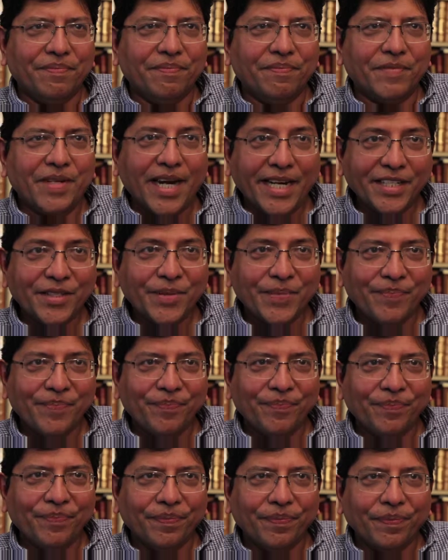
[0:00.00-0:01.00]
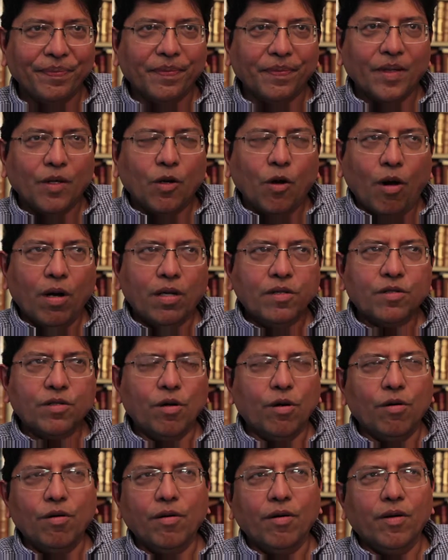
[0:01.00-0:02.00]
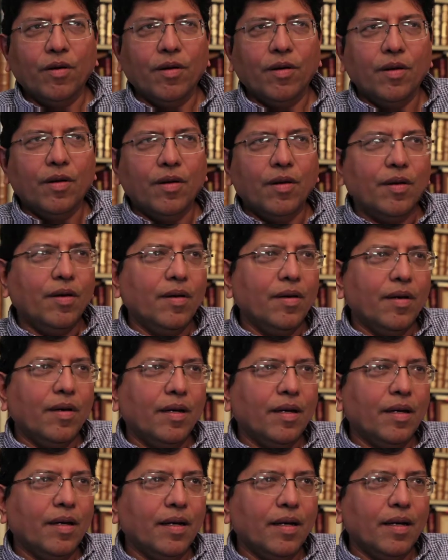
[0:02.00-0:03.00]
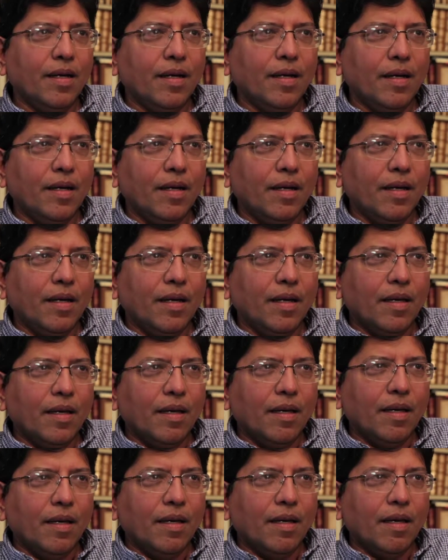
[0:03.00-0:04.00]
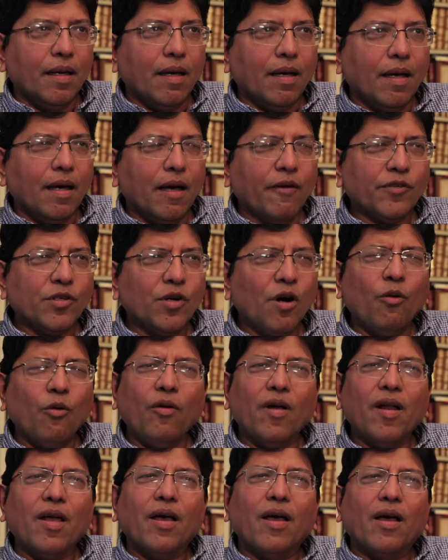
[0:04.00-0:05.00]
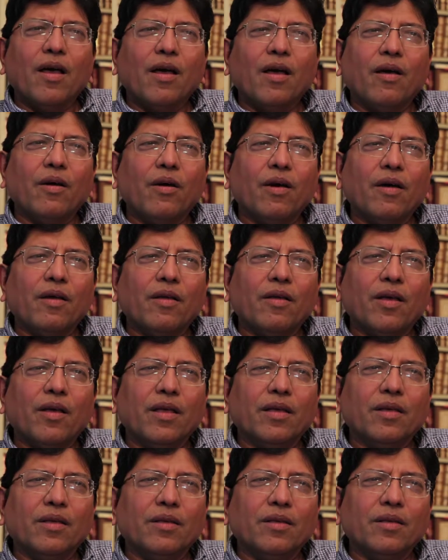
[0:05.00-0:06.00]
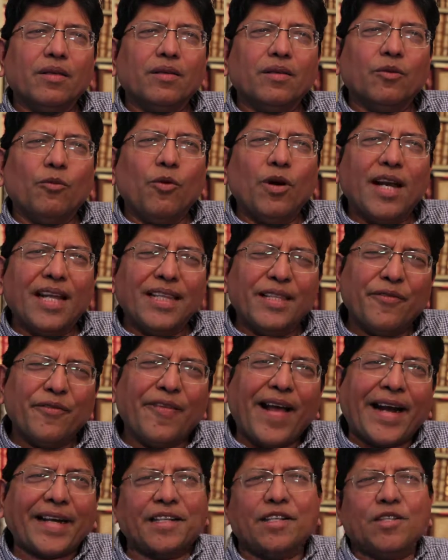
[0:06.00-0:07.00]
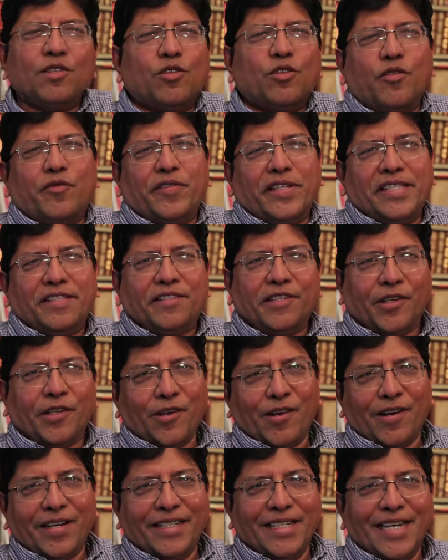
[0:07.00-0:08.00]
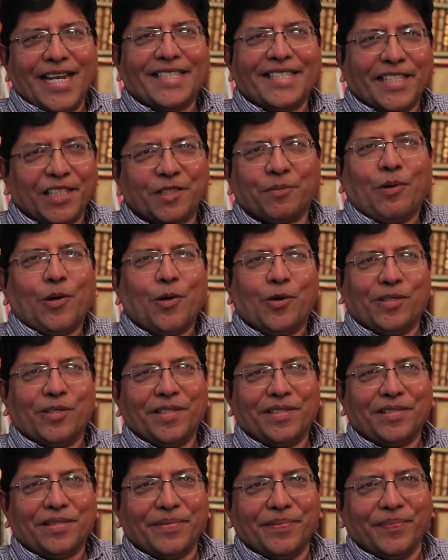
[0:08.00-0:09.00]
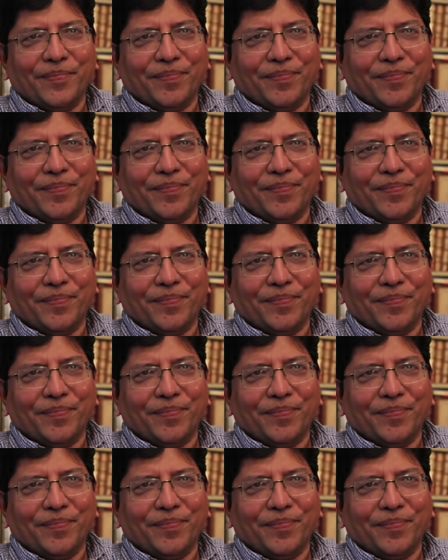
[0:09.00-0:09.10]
Right? Also, after all, what are the factors of insecurity? Let's explore this.